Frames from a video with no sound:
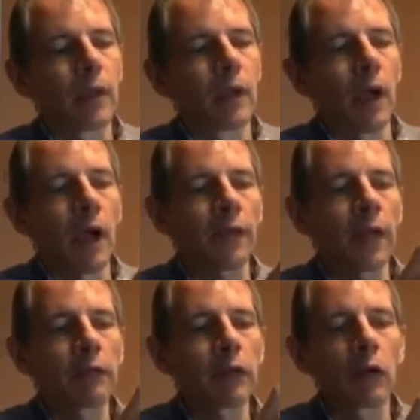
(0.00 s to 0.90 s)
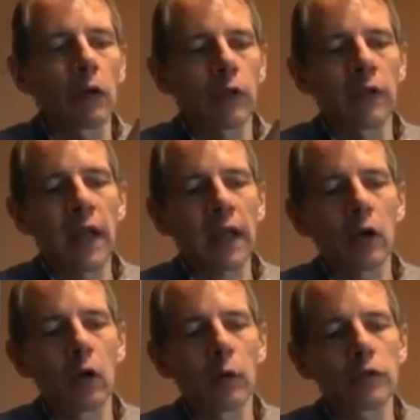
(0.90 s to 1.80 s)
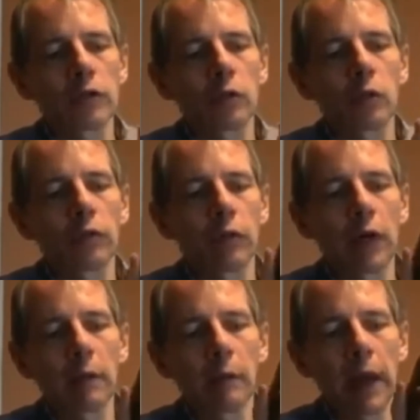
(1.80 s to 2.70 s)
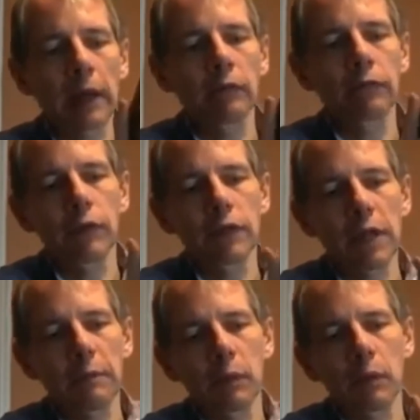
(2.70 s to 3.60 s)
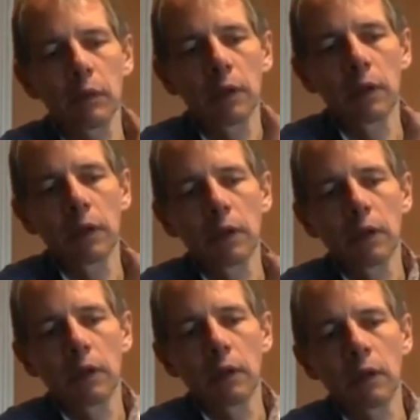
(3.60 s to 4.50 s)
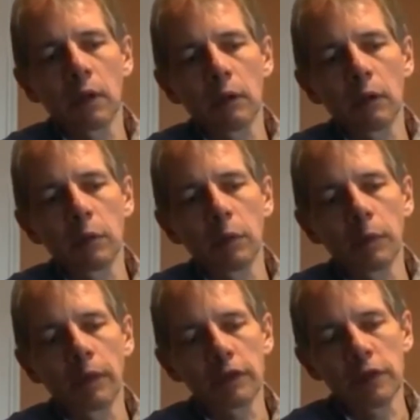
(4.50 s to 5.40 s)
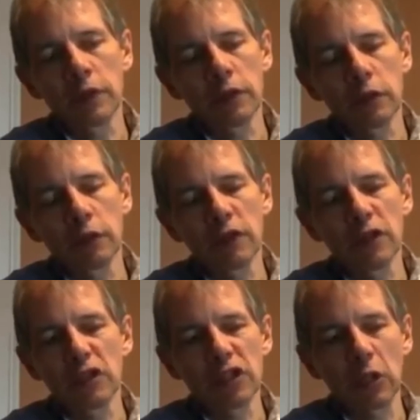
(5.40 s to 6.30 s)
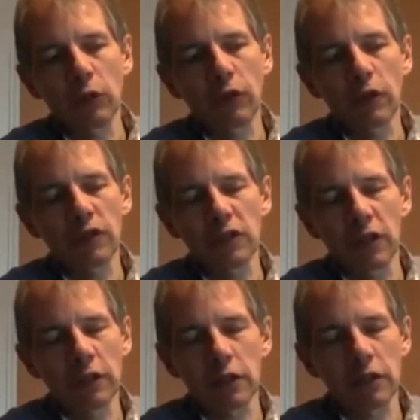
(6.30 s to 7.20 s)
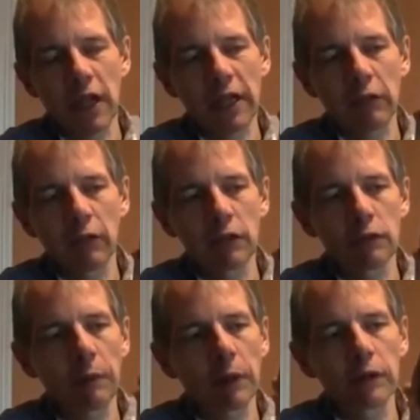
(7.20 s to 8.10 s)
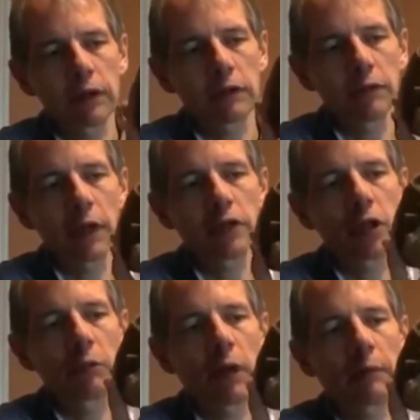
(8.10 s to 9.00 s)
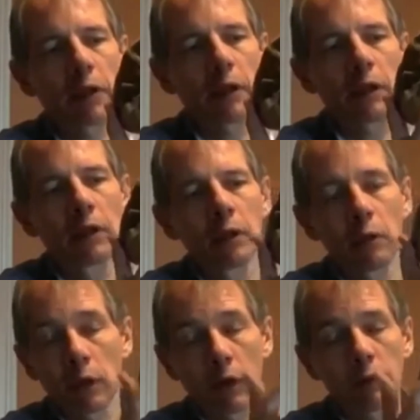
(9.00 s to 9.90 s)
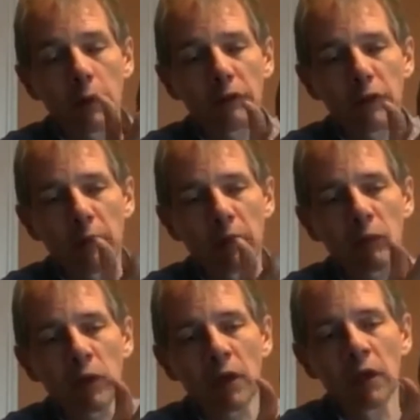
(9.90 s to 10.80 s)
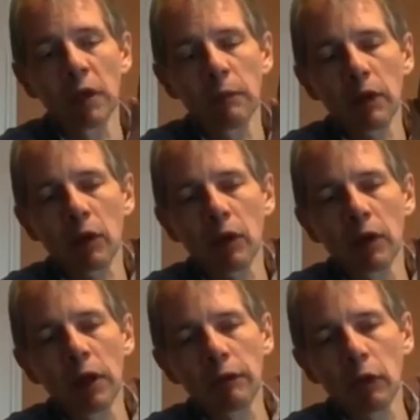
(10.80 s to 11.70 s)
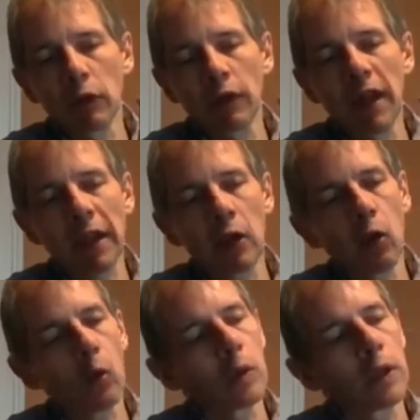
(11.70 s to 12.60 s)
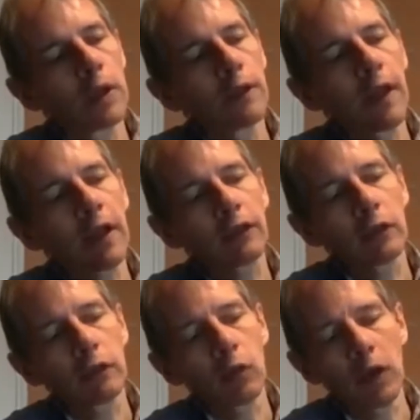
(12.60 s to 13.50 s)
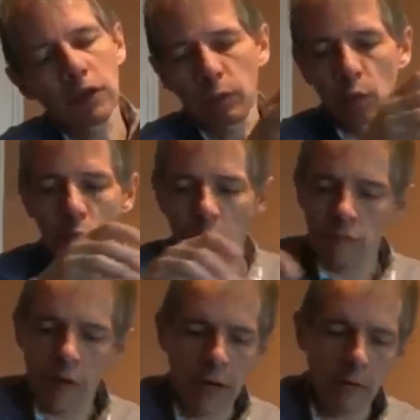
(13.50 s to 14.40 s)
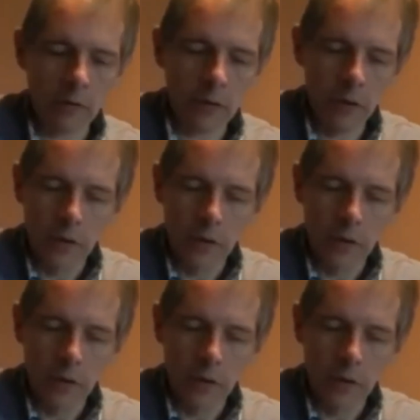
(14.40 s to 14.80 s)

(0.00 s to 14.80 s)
And then if you look at the neck hole, which is called the foramen magnum, for example, this is sealed, so this isn't accurate. This replica, this is a fairly cheap replica, or it cost me a fair bit of money. If you look at the neck hole, that's sort of quite small and round.